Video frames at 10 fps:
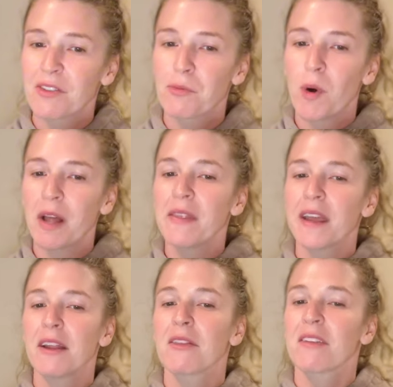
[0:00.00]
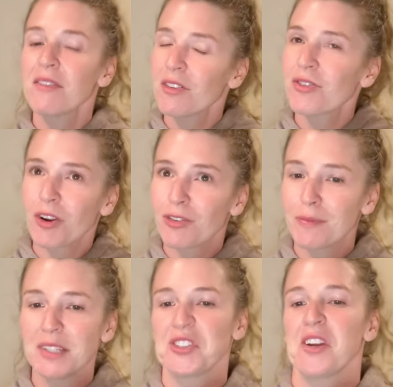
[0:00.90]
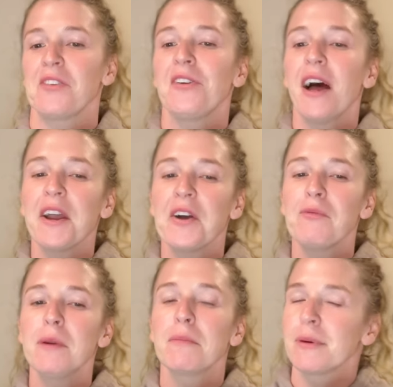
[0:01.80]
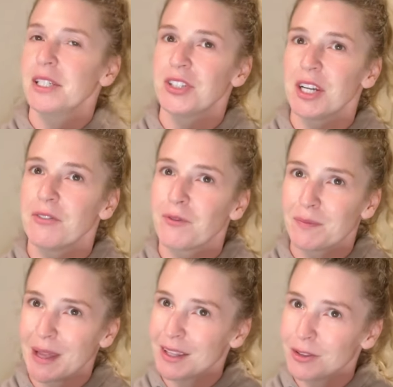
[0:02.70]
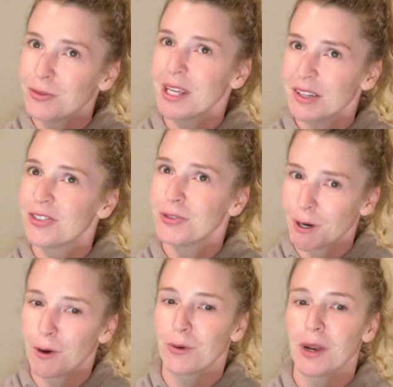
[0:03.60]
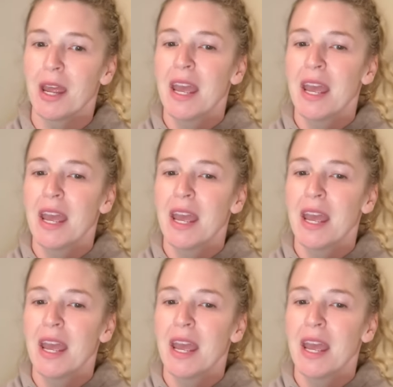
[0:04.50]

one that, since the start of my channel, I have been preaching that you need to own.